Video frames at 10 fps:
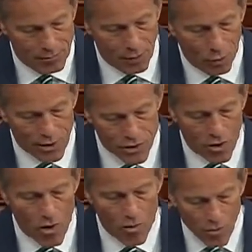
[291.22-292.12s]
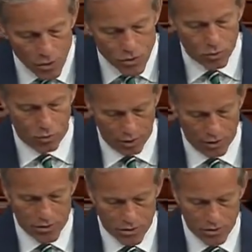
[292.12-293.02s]
But what's almost
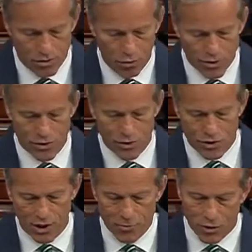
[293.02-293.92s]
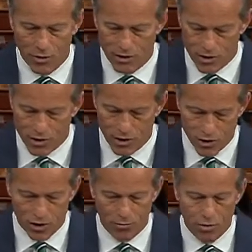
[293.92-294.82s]
worse was their subsequent
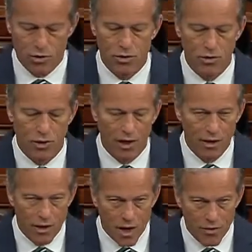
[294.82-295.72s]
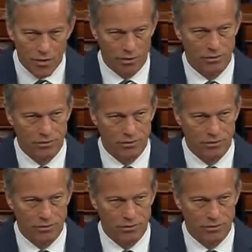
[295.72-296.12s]
decision to pursue another